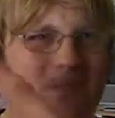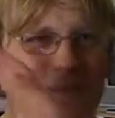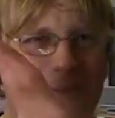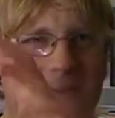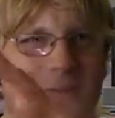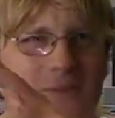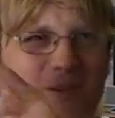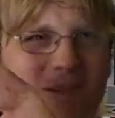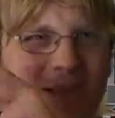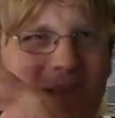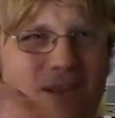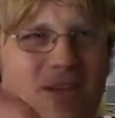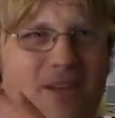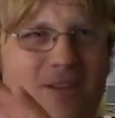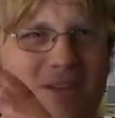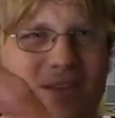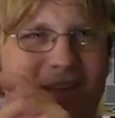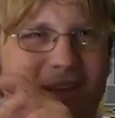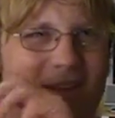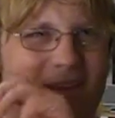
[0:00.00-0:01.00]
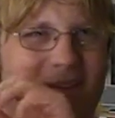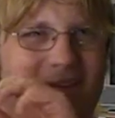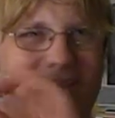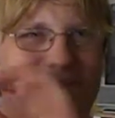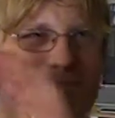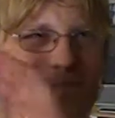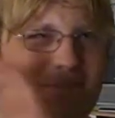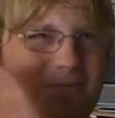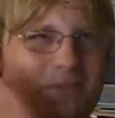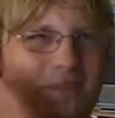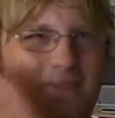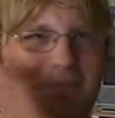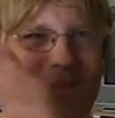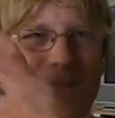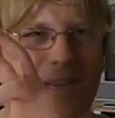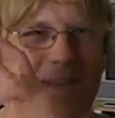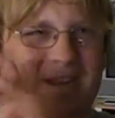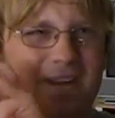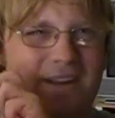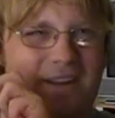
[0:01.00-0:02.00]
you're getting irritated with me
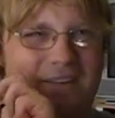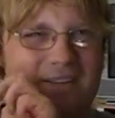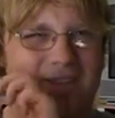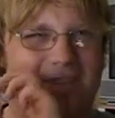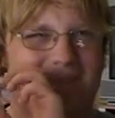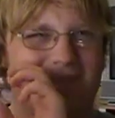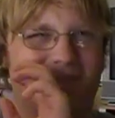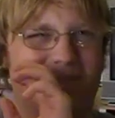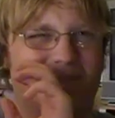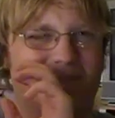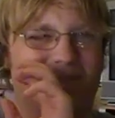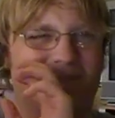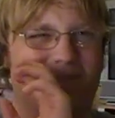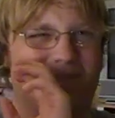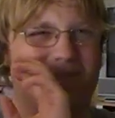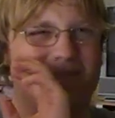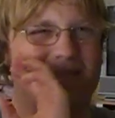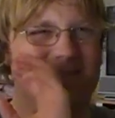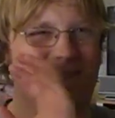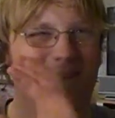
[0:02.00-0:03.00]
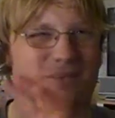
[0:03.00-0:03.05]
not actually giving you information,